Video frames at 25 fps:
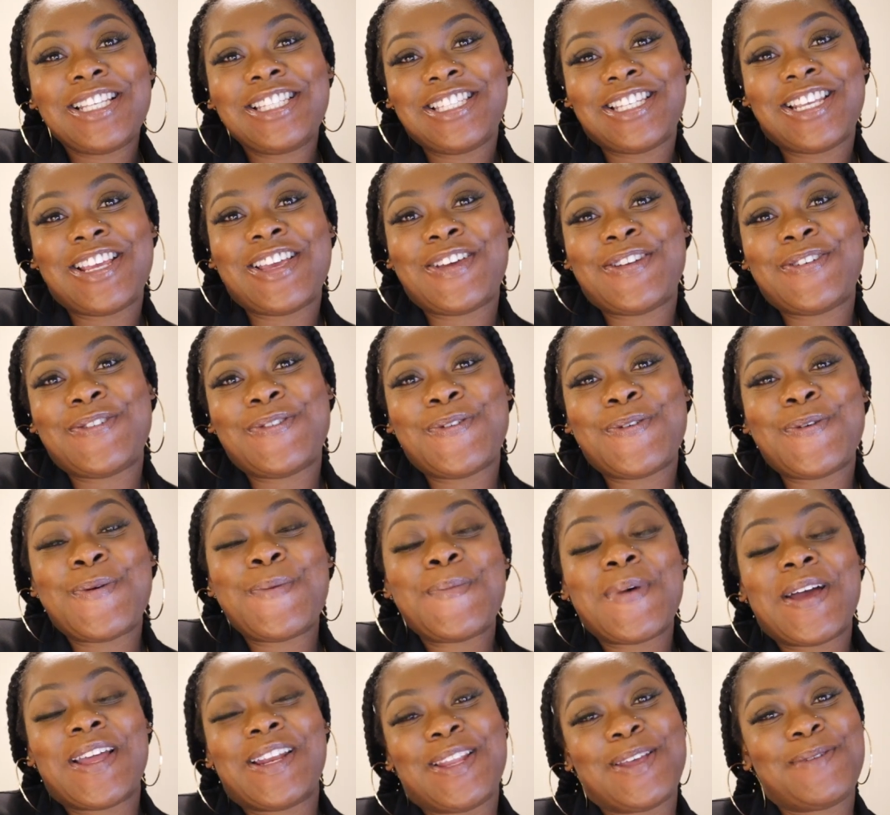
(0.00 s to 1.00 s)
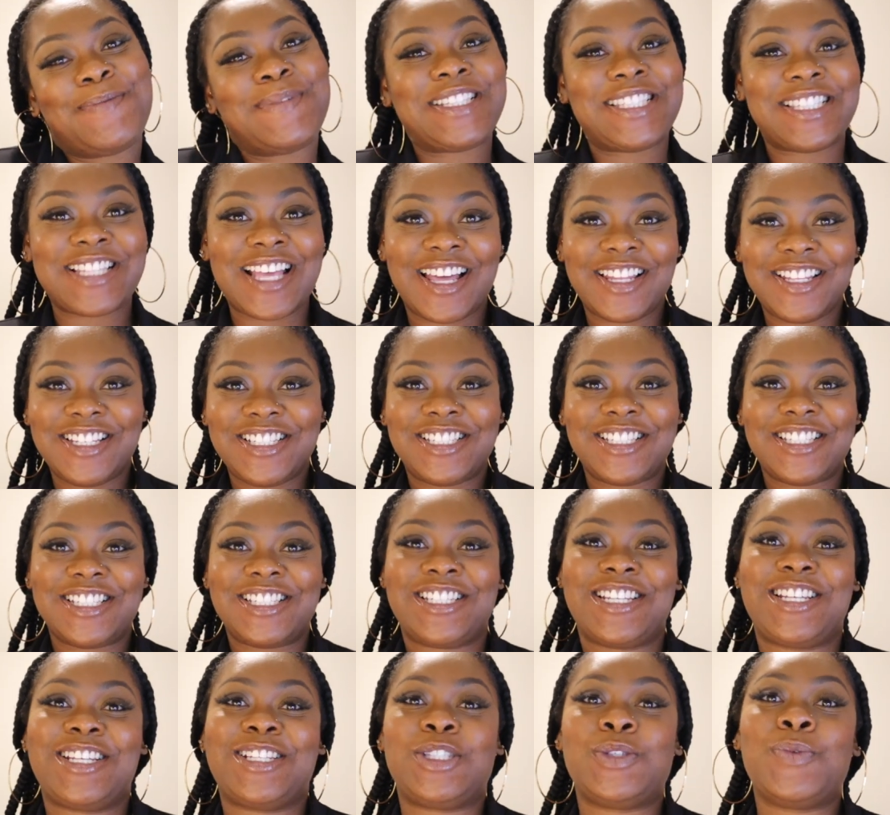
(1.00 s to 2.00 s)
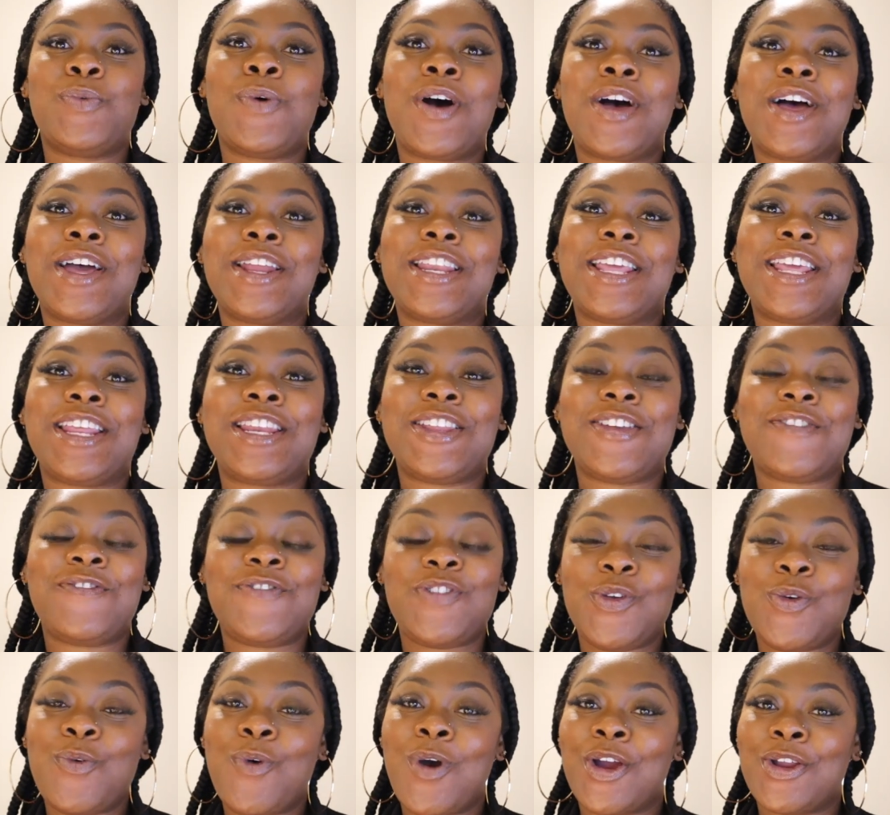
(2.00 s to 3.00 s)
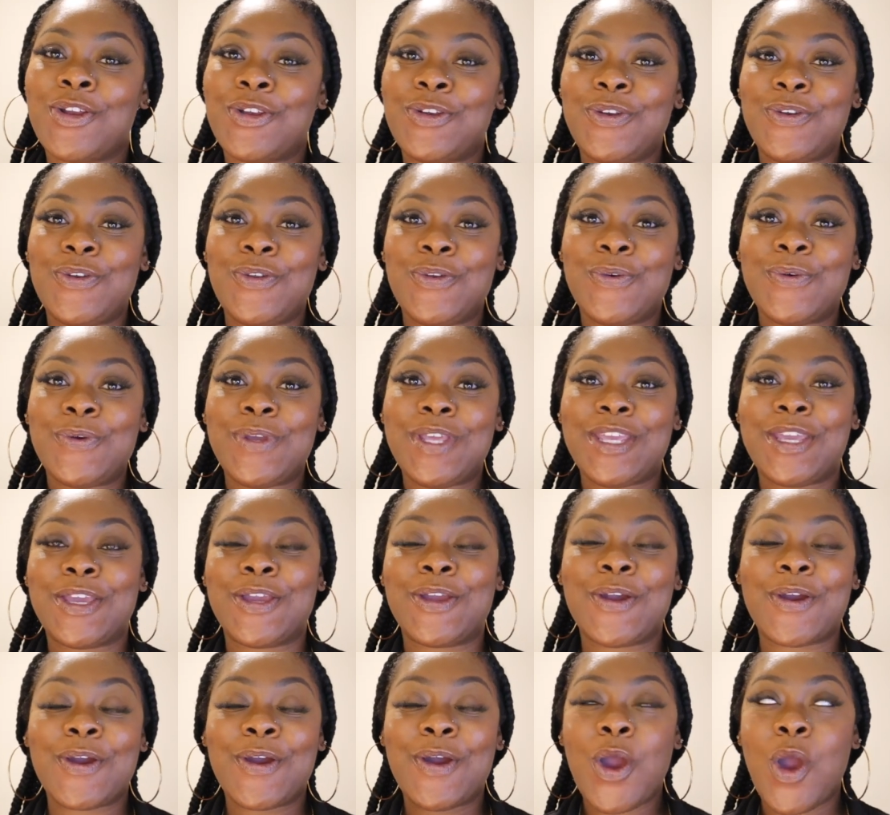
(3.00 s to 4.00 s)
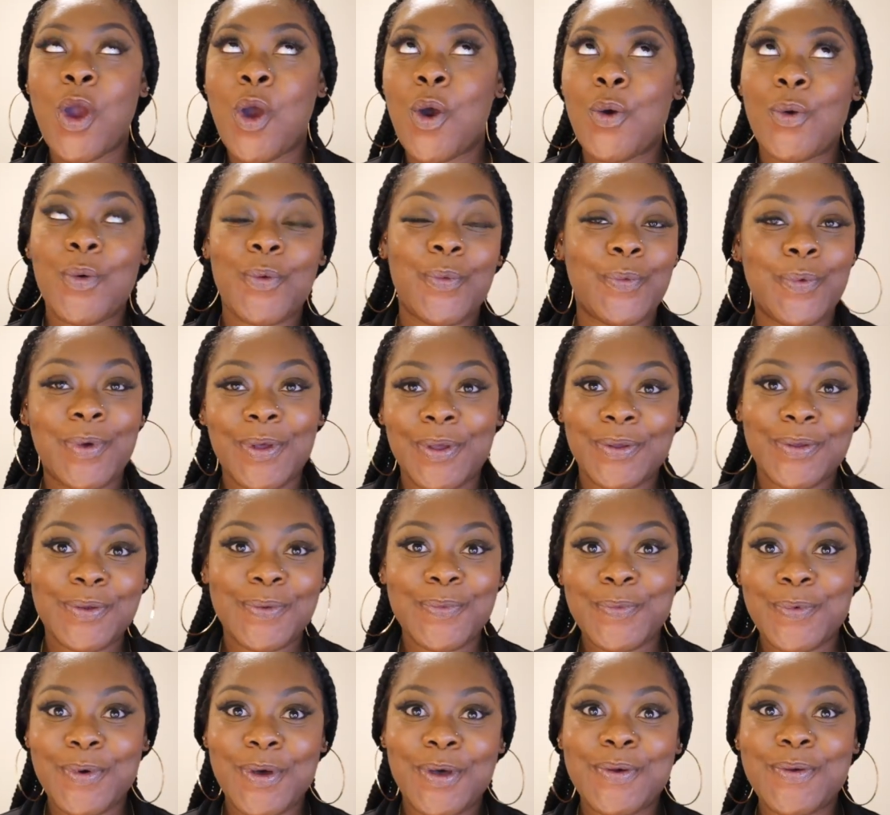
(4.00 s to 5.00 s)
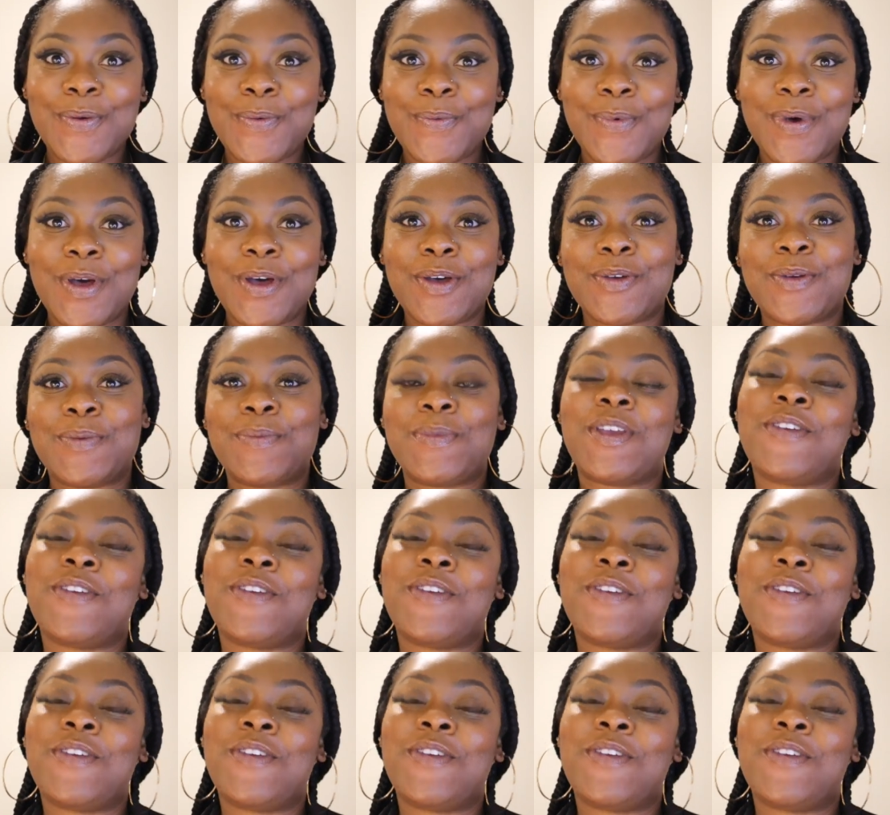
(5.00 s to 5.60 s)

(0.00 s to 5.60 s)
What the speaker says: channel. My name is Tylisha Shantuan, and if you are new here, welcome.